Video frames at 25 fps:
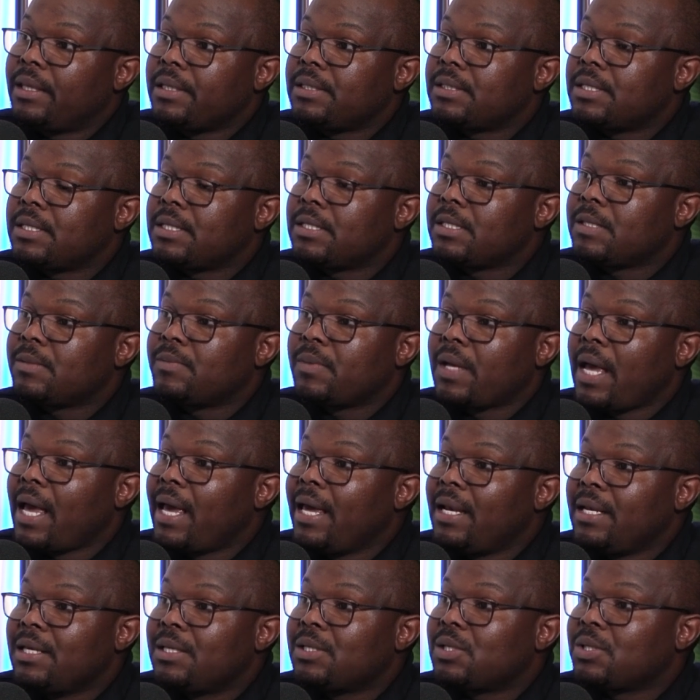this system.
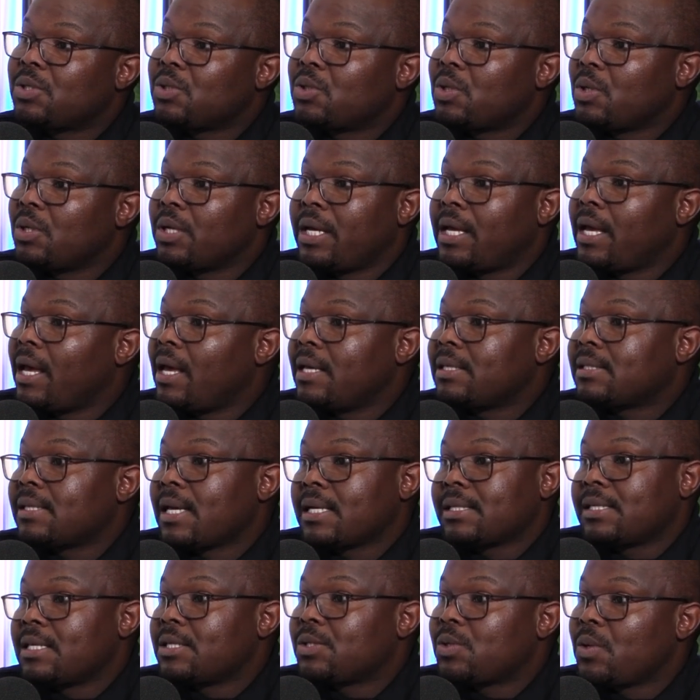Any
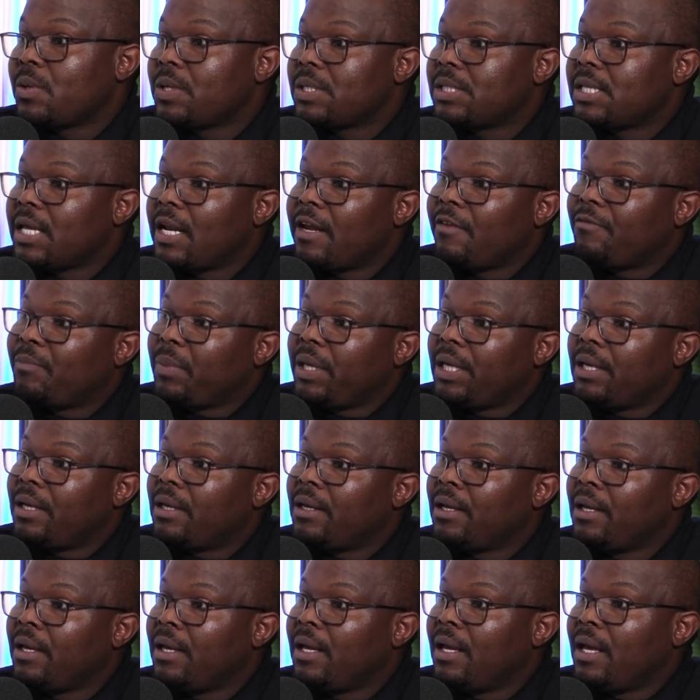success stories that have
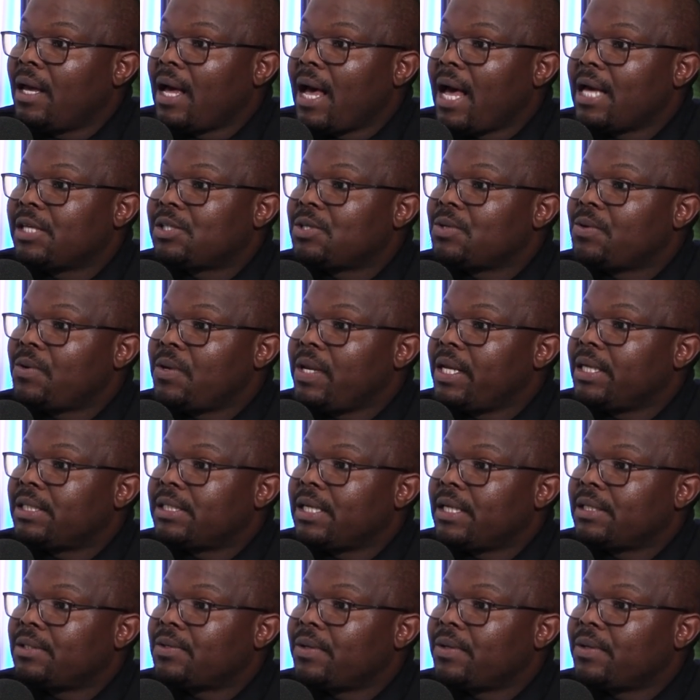been articulated